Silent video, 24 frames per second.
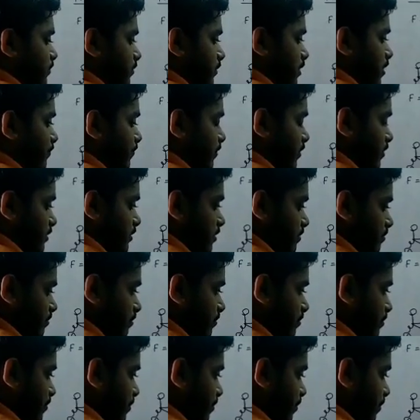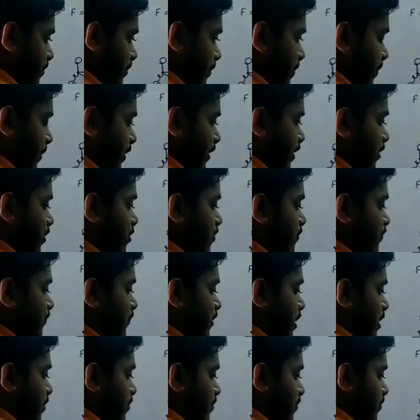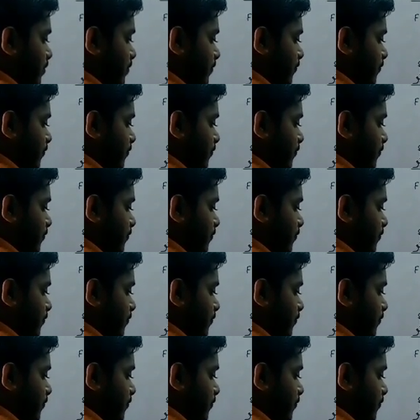after some period of time,